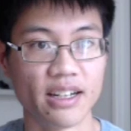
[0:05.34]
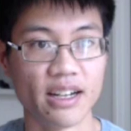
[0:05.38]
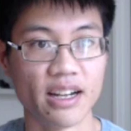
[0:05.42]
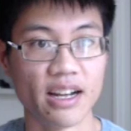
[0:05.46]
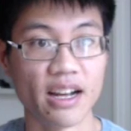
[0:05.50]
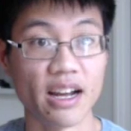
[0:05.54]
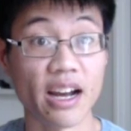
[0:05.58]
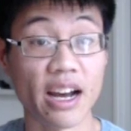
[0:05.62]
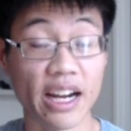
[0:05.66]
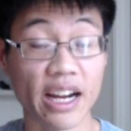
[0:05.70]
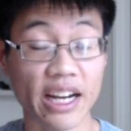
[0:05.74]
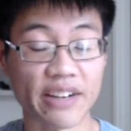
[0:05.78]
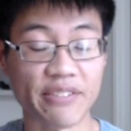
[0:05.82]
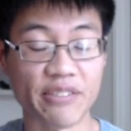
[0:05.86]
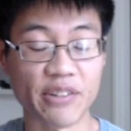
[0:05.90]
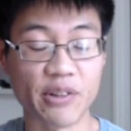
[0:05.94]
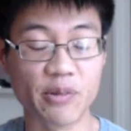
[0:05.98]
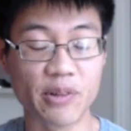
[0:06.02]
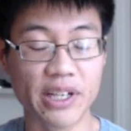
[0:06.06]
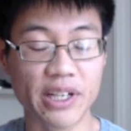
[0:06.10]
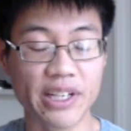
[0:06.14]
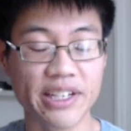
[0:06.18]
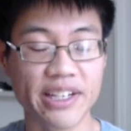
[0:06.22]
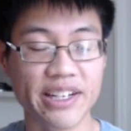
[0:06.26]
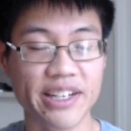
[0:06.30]
Hi
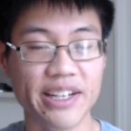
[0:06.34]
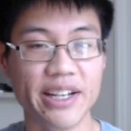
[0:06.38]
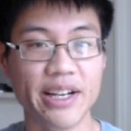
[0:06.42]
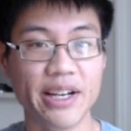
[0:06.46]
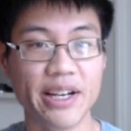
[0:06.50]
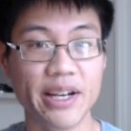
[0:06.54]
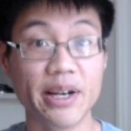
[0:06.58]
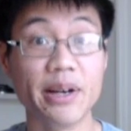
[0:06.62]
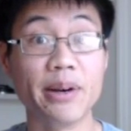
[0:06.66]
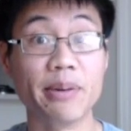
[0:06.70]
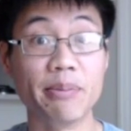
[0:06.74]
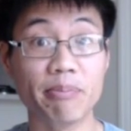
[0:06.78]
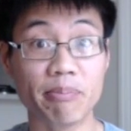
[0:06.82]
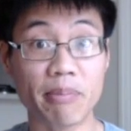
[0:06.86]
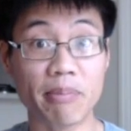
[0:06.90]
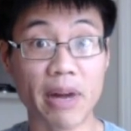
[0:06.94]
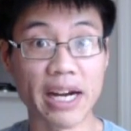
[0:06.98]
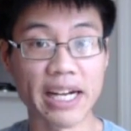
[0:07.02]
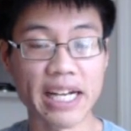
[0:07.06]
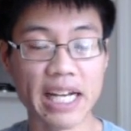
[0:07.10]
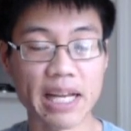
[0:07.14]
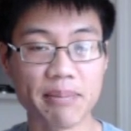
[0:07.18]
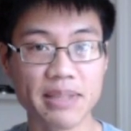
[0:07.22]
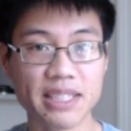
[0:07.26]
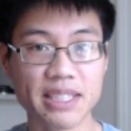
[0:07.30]
everyone, my
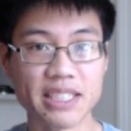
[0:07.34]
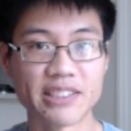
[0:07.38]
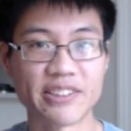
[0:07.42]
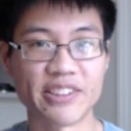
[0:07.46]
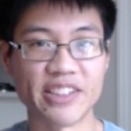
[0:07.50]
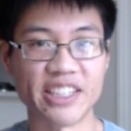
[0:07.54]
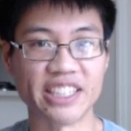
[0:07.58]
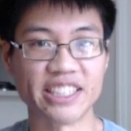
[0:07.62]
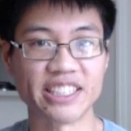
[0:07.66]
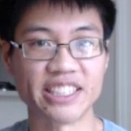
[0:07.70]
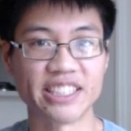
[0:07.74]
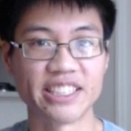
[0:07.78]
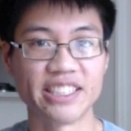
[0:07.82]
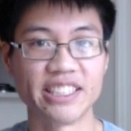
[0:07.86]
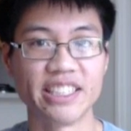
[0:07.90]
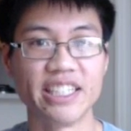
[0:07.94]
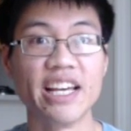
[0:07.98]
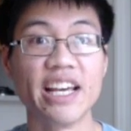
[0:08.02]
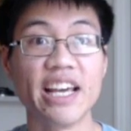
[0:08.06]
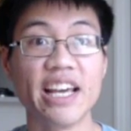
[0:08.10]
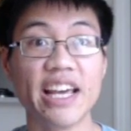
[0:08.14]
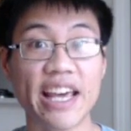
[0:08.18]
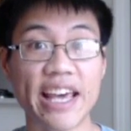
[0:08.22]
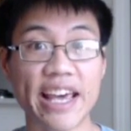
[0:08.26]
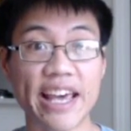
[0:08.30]
name is Chris,
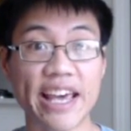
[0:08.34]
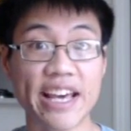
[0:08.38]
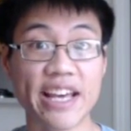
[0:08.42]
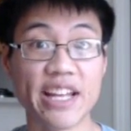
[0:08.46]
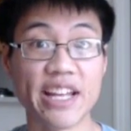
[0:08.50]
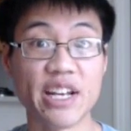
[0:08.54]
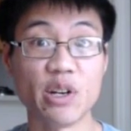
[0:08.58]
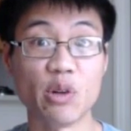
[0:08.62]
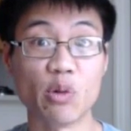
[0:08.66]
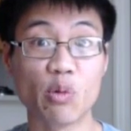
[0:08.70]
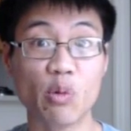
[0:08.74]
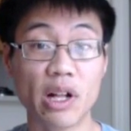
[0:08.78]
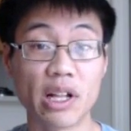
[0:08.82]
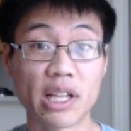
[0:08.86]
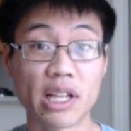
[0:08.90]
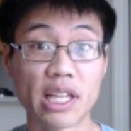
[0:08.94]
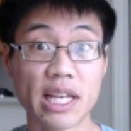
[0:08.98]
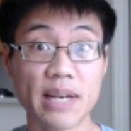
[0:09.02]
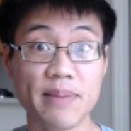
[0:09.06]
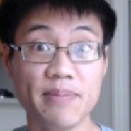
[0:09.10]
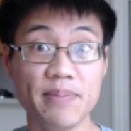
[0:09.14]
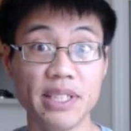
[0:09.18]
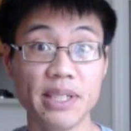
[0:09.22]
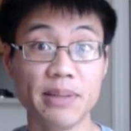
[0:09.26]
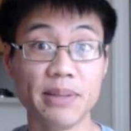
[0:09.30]
and
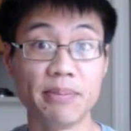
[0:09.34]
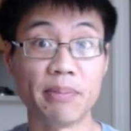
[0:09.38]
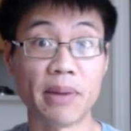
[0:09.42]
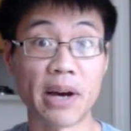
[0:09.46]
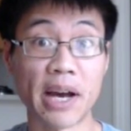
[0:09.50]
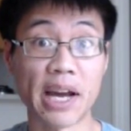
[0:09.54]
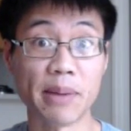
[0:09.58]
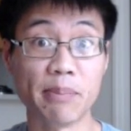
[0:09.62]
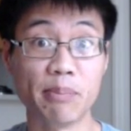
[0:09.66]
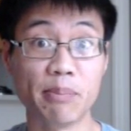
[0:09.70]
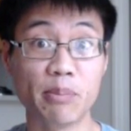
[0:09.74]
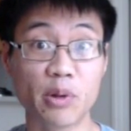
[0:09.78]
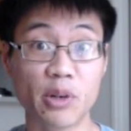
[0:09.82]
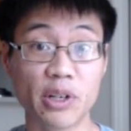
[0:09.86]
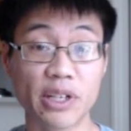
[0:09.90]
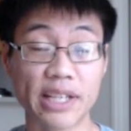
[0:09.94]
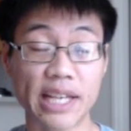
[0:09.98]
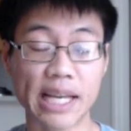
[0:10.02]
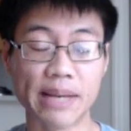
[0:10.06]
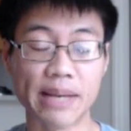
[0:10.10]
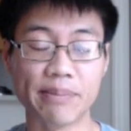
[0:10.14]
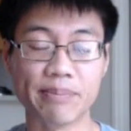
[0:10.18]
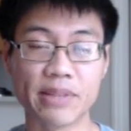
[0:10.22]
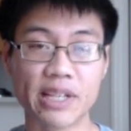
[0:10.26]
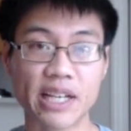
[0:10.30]
welcome to my board
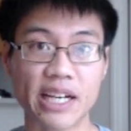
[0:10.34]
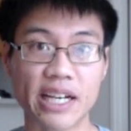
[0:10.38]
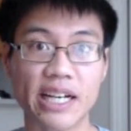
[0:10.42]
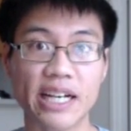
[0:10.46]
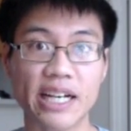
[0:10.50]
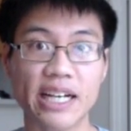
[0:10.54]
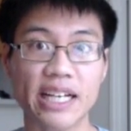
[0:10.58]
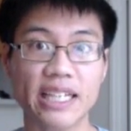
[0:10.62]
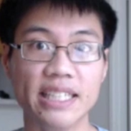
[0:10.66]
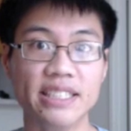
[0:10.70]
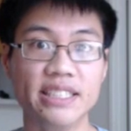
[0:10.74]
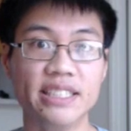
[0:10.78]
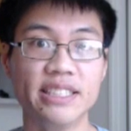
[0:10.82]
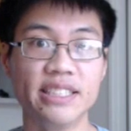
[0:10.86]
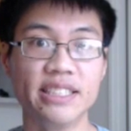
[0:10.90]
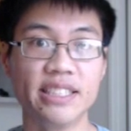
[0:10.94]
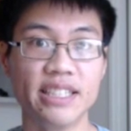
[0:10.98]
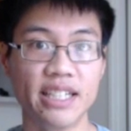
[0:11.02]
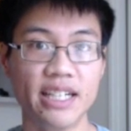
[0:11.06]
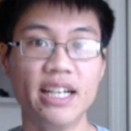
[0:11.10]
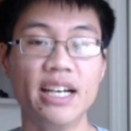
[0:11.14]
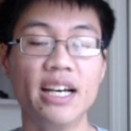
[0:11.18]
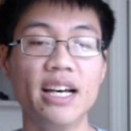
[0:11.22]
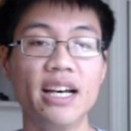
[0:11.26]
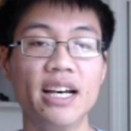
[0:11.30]
game guides.
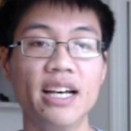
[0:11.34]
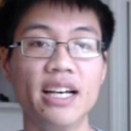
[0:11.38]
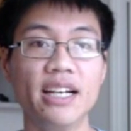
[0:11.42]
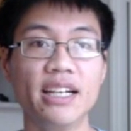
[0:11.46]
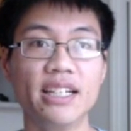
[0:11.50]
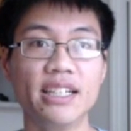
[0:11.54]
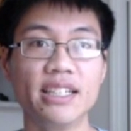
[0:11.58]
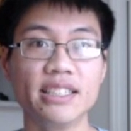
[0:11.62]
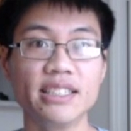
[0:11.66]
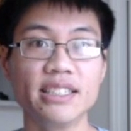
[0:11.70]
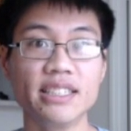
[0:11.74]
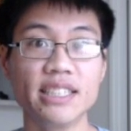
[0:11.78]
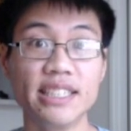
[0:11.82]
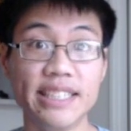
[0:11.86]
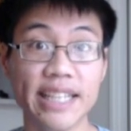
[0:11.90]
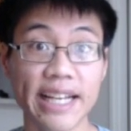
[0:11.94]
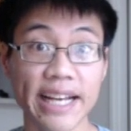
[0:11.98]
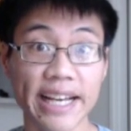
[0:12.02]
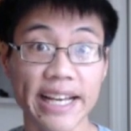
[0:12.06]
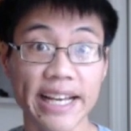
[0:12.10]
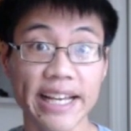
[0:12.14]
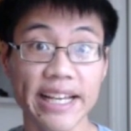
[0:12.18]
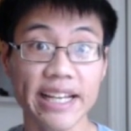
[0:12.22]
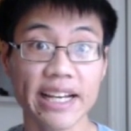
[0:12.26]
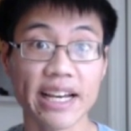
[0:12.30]

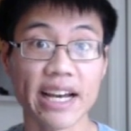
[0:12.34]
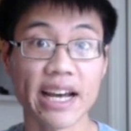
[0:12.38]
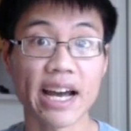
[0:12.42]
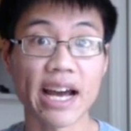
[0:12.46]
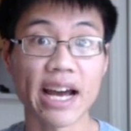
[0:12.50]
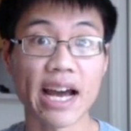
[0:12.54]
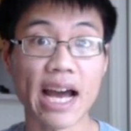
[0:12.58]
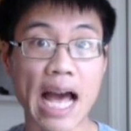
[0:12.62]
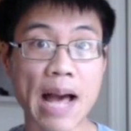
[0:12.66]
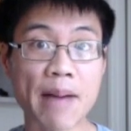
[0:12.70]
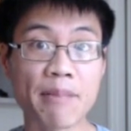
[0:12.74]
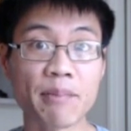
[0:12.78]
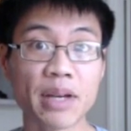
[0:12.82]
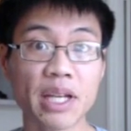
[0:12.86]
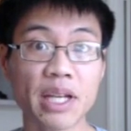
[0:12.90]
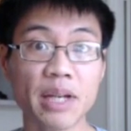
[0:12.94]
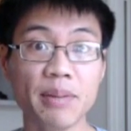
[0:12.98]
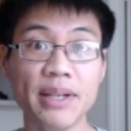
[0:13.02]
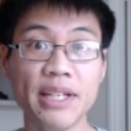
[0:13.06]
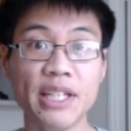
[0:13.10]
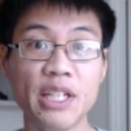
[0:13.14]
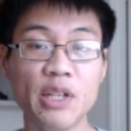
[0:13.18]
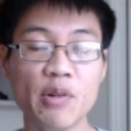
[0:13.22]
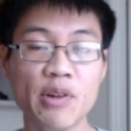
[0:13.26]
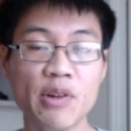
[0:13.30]
Today, I'm going to
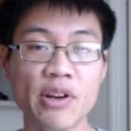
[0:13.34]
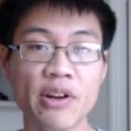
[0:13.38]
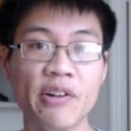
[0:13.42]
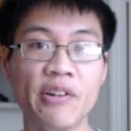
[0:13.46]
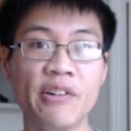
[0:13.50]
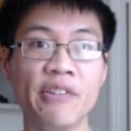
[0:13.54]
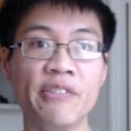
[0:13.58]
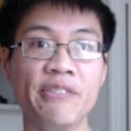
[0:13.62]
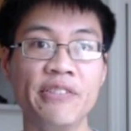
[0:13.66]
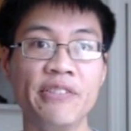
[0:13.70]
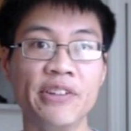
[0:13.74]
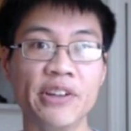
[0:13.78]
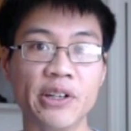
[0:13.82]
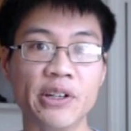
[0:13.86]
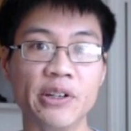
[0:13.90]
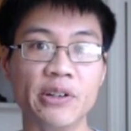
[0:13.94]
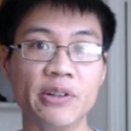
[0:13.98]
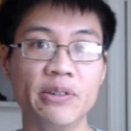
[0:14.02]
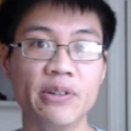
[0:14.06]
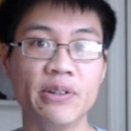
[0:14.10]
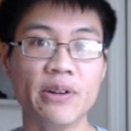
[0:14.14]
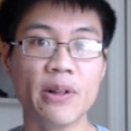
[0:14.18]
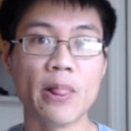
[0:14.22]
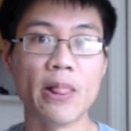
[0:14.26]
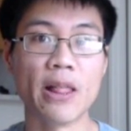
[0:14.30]
be doing a review
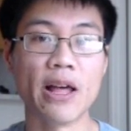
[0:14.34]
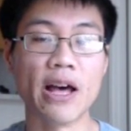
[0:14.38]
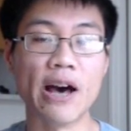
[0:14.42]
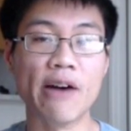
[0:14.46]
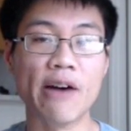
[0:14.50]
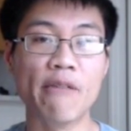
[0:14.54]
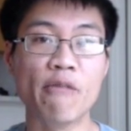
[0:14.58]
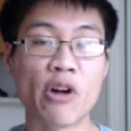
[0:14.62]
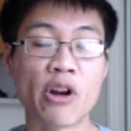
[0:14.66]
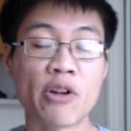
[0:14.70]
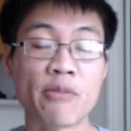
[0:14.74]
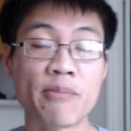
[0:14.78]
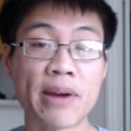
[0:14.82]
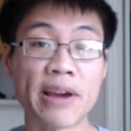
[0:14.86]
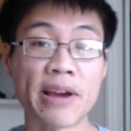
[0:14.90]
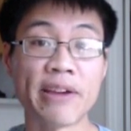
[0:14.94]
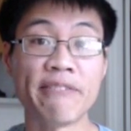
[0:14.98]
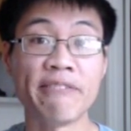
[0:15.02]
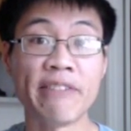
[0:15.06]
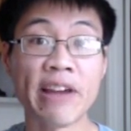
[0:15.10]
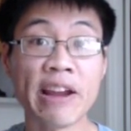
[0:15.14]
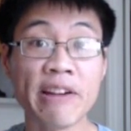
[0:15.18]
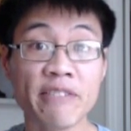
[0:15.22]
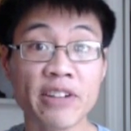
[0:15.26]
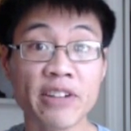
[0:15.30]
of one of my
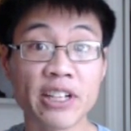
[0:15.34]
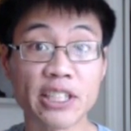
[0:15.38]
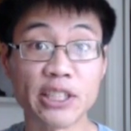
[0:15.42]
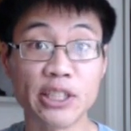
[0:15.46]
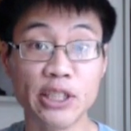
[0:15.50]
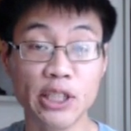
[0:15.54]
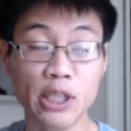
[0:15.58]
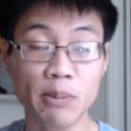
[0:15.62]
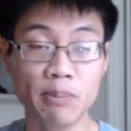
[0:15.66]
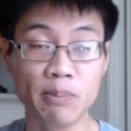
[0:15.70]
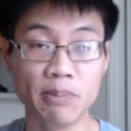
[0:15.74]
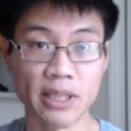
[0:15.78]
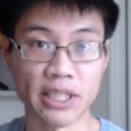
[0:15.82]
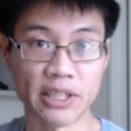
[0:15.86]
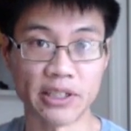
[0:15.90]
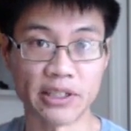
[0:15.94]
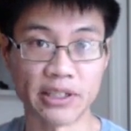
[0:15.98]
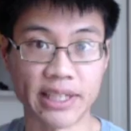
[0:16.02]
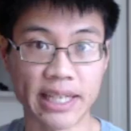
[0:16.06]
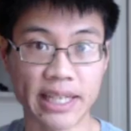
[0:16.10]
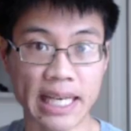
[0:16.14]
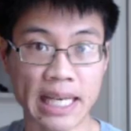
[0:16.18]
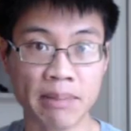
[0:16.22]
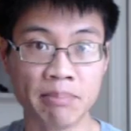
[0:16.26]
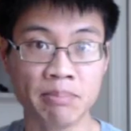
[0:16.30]
favorite two-player
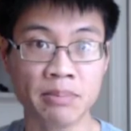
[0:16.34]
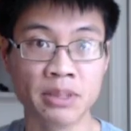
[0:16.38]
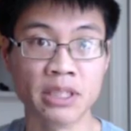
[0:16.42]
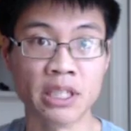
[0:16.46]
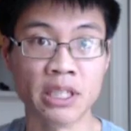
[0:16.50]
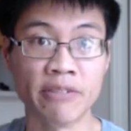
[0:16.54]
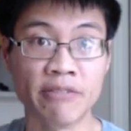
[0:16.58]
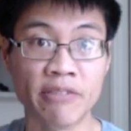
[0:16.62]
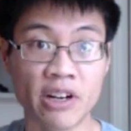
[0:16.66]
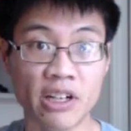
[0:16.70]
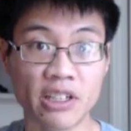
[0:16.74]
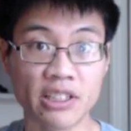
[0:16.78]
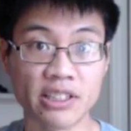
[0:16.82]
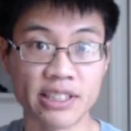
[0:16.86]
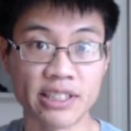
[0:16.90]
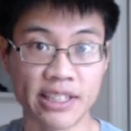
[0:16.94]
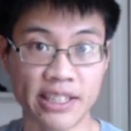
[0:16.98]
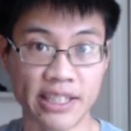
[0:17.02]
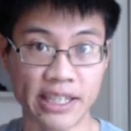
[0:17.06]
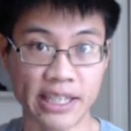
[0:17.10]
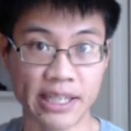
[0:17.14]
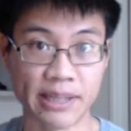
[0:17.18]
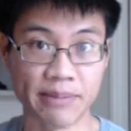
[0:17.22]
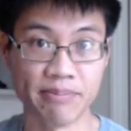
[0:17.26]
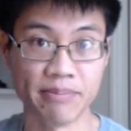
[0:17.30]
games of all
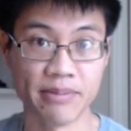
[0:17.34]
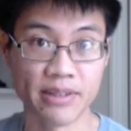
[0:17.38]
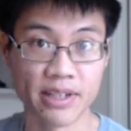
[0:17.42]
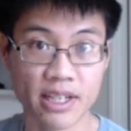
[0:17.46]
time,